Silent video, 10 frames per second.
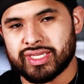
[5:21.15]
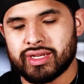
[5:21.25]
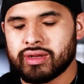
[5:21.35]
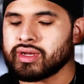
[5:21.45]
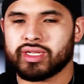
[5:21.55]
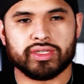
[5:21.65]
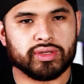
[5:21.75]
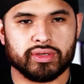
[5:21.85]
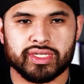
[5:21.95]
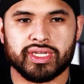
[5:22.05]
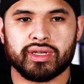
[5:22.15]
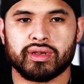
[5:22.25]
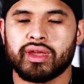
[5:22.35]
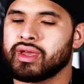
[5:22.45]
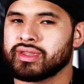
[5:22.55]
here, it inserts
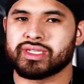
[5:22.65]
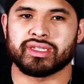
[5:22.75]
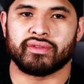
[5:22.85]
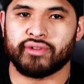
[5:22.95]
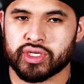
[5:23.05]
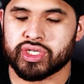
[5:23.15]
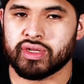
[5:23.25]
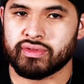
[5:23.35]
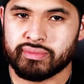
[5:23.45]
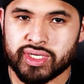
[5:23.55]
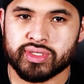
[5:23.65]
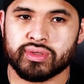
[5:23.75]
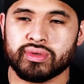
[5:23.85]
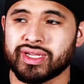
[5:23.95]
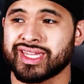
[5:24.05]
here, this is the function of the
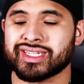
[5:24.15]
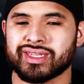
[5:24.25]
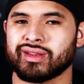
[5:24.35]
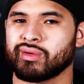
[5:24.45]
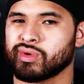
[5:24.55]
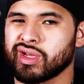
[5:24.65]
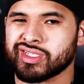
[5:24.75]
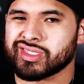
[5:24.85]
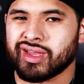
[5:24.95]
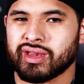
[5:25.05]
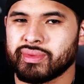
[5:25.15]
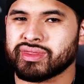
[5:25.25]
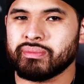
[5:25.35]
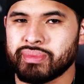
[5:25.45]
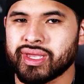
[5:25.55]
muscle, etc. We're not just talking about
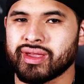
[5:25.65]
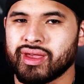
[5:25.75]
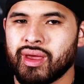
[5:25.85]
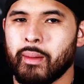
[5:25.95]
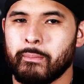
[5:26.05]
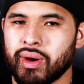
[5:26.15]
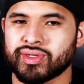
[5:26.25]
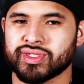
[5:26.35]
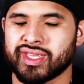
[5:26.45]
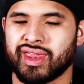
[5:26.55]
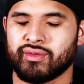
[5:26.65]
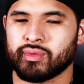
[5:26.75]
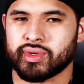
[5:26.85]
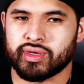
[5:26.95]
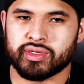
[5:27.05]
the big muscles that
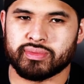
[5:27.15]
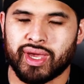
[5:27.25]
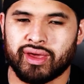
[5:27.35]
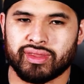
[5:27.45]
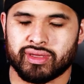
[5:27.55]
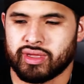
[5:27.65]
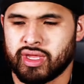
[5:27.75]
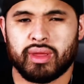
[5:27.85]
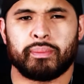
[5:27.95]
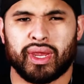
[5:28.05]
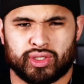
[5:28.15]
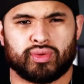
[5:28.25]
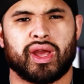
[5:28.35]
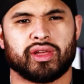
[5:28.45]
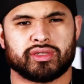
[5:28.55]
everyone knows about, the
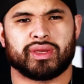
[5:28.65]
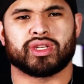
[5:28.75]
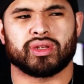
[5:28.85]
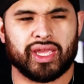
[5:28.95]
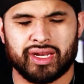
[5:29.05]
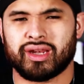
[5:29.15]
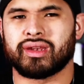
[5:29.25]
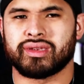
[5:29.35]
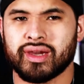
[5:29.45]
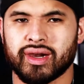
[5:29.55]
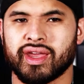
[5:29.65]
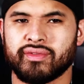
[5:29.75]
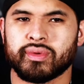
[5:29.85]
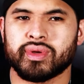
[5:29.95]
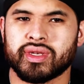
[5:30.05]
pectoralis major, like duh,
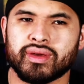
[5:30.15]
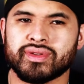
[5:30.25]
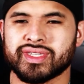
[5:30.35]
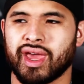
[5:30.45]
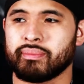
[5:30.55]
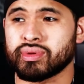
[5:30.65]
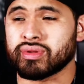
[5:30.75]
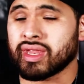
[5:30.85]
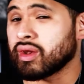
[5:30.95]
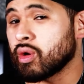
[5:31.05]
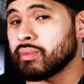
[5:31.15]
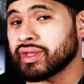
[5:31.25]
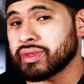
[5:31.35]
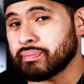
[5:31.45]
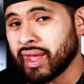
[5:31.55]
everyone knows that, but do they know
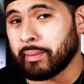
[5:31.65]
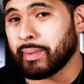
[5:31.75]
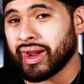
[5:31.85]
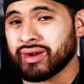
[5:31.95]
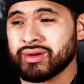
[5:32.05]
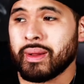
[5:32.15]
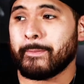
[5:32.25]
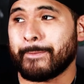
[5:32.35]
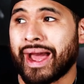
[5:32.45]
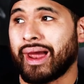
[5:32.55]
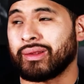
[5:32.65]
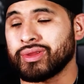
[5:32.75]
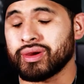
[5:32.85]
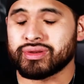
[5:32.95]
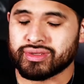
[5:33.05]
about the pec minor? I don't
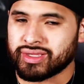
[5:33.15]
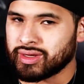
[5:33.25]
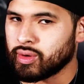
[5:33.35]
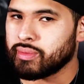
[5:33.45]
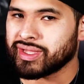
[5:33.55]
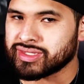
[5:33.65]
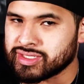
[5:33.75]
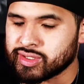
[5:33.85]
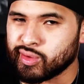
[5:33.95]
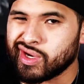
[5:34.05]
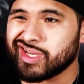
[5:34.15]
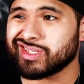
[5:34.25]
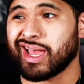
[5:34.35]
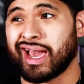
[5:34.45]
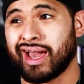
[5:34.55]
know. Do they know about the psoas?
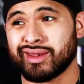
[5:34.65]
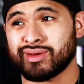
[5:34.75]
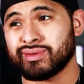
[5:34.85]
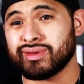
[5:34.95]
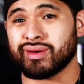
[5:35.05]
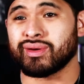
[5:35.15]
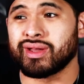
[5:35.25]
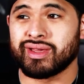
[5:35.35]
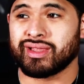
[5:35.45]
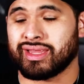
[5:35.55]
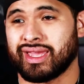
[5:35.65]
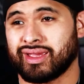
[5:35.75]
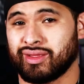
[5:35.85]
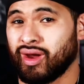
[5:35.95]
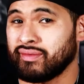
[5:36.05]
I don't know.
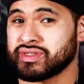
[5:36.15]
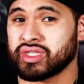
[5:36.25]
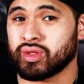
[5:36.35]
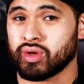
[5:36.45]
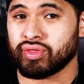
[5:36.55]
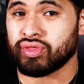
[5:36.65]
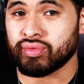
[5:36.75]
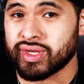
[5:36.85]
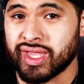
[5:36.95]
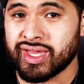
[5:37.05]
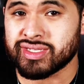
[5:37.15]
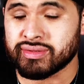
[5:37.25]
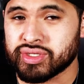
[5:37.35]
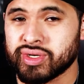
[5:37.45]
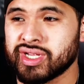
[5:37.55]
Like, obviously there are 3 heads of
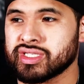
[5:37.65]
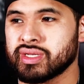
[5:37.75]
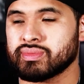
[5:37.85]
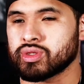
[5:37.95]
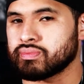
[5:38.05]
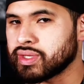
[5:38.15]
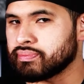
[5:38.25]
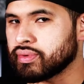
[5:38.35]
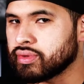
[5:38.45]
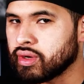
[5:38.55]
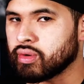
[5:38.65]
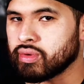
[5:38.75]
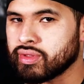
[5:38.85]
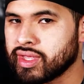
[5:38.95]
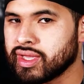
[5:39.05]
the tricep. Do people know
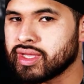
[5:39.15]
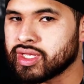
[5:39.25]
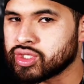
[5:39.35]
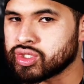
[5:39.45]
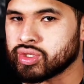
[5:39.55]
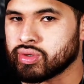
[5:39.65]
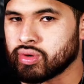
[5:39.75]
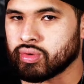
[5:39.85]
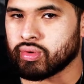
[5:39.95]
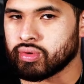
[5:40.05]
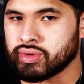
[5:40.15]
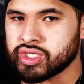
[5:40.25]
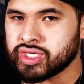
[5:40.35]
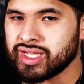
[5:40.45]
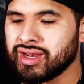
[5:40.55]
where they insert or
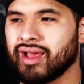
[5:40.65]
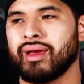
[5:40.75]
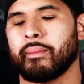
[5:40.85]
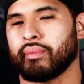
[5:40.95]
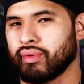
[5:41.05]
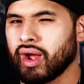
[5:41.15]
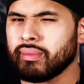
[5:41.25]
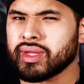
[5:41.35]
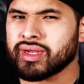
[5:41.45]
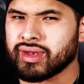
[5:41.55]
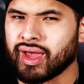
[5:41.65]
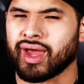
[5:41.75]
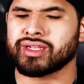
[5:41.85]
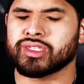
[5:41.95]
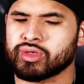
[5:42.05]
originate? Probably
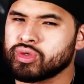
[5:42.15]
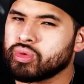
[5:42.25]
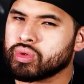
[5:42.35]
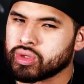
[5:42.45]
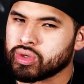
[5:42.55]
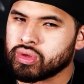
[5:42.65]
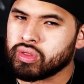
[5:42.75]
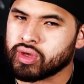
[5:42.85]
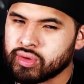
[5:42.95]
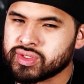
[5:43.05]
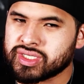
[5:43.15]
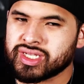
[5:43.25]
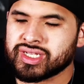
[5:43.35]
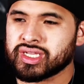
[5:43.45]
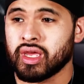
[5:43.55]
not. So you learn those
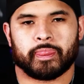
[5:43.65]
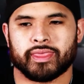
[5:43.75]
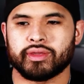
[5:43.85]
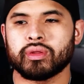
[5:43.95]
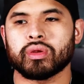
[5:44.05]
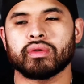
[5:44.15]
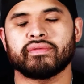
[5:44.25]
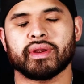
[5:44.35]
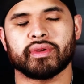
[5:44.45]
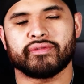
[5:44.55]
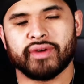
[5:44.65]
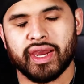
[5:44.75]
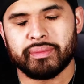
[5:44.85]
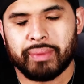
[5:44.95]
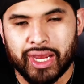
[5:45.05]
things. You learn very
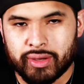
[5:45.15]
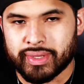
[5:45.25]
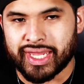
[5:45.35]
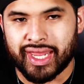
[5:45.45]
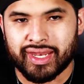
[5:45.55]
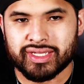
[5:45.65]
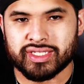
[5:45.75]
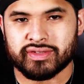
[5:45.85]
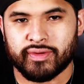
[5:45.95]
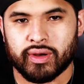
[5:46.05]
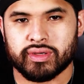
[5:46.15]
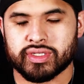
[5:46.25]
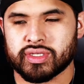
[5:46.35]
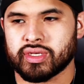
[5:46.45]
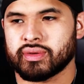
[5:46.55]
fine biomechanics as far
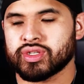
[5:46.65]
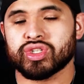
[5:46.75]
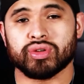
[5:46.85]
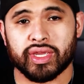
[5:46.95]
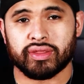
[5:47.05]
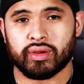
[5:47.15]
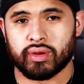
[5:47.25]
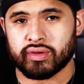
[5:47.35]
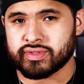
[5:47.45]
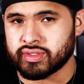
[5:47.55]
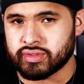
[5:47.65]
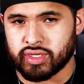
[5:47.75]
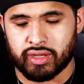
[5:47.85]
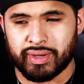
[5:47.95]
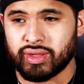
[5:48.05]
as strength curves. You
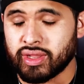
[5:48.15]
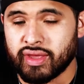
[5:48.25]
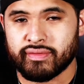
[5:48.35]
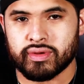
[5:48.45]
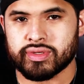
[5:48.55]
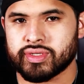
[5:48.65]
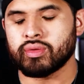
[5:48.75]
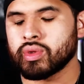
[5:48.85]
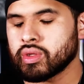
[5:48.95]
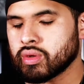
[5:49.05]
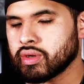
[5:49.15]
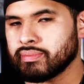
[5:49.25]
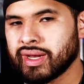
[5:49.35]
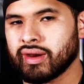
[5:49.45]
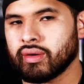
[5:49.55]
talk about levers. You will learn
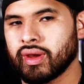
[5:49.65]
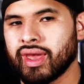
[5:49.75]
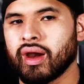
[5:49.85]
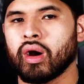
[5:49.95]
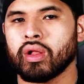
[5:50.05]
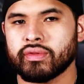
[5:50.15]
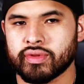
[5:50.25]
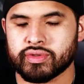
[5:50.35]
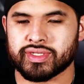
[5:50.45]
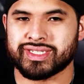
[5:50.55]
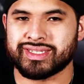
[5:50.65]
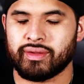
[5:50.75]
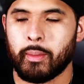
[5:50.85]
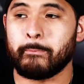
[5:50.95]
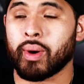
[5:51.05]
about all of those
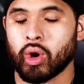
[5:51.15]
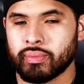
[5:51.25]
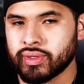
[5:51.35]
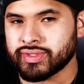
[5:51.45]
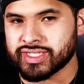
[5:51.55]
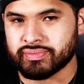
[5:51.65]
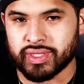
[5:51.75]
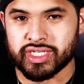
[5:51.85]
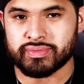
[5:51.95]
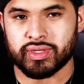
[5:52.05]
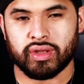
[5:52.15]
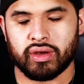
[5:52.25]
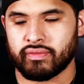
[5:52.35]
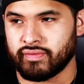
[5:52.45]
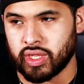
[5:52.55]
barbell displacement
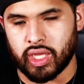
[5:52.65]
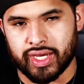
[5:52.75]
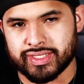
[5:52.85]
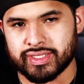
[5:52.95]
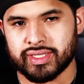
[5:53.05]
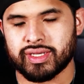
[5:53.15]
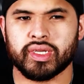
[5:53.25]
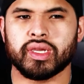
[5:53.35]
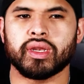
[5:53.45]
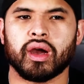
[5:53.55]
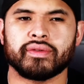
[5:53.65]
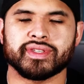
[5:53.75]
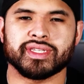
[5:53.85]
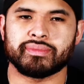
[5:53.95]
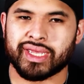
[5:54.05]
of velocity, and
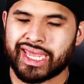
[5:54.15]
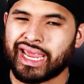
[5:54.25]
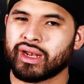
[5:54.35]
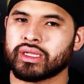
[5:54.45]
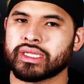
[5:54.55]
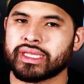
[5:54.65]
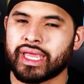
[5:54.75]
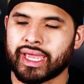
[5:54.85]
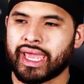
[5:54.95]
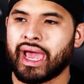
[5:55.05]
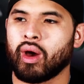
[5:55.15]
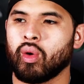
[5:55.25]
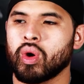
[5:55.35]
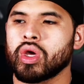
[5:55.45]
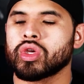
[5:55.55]
obviously mechanically, like
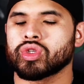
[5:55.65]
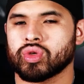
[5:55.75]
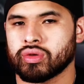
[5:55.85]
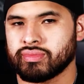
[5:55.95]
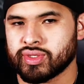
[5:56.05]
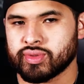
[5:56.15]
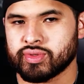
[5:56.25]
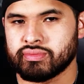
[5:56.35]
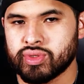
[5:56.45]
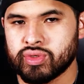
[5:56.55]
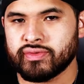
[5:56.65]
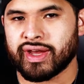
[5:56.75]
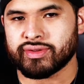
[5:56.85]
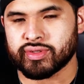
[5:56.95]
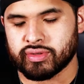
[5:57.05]
how certain muscles move,
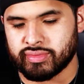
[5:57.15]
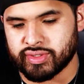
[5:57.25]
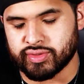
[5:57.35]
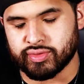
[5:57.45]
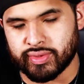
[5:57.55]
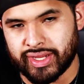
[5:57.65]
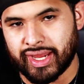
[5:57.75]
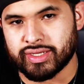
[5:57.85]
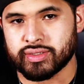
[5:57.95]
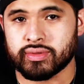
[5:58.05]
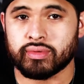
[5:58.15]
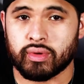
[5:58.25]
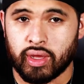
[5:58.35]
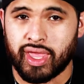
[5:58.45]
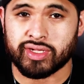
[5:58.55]
how certain muscles react to
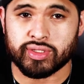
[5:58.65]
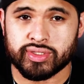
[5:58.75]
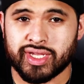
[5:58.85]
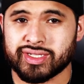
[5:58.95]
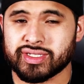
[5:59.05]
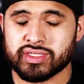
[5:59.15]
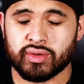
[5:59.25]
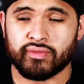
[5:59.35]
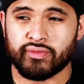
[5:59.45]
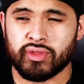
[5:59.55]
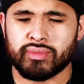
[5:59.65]
exercises. So for the